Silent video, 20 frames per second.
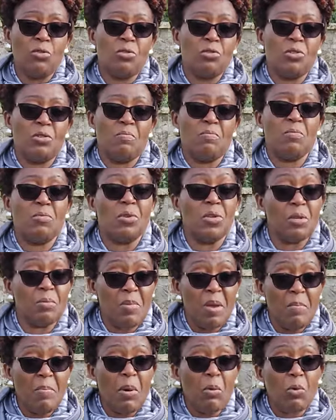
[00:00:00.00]
not
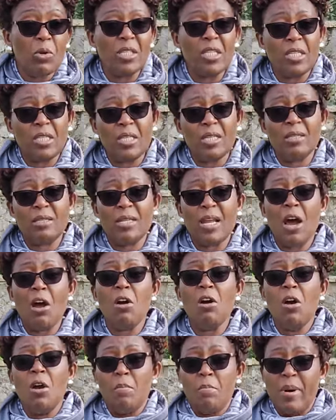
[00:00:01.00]
remember what it is
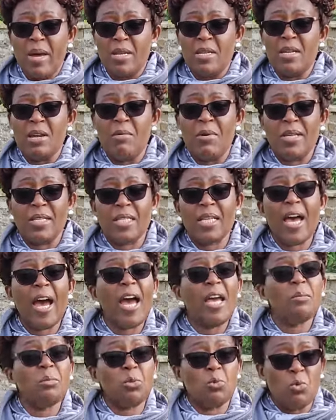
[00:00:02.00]
now, but in our
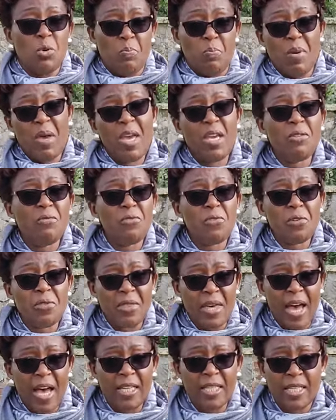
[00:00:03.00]
times, we paid for
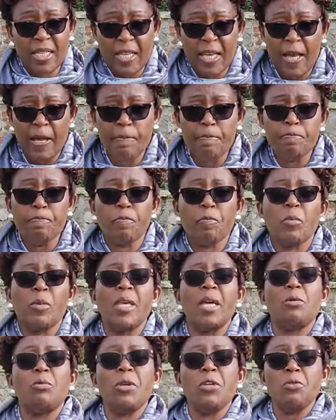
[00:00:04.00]
that. Yeah.
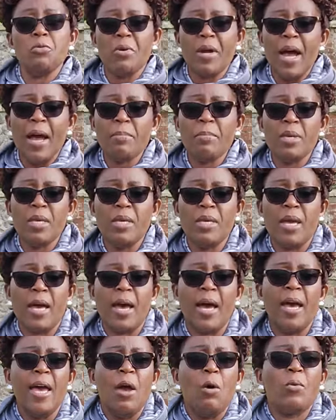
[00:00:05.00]
Then when you come
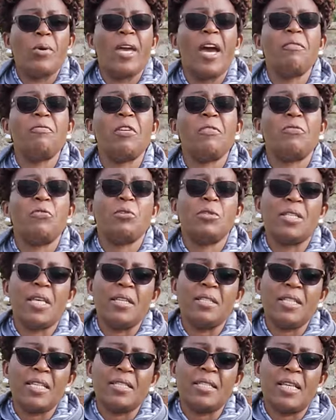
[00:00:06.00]
here, we have a few
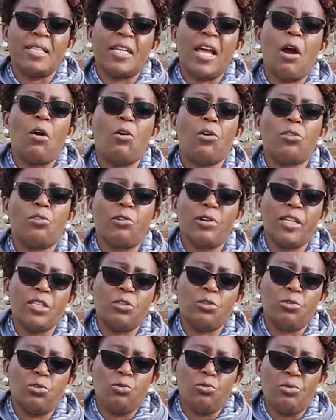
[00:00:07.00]
centers that are
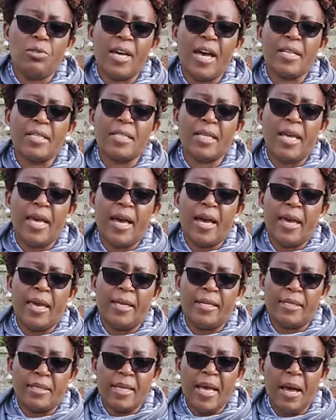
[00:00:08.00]
authorized to do that
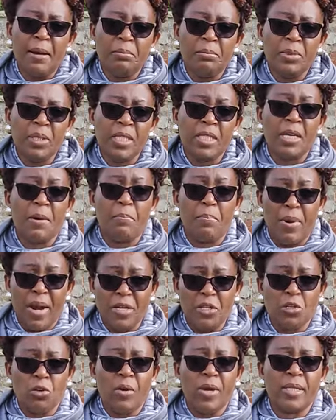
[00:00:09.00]
exam. It's a
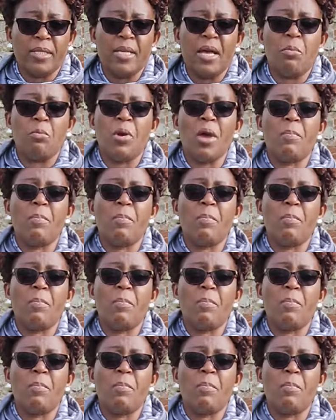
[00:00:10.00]
practical exam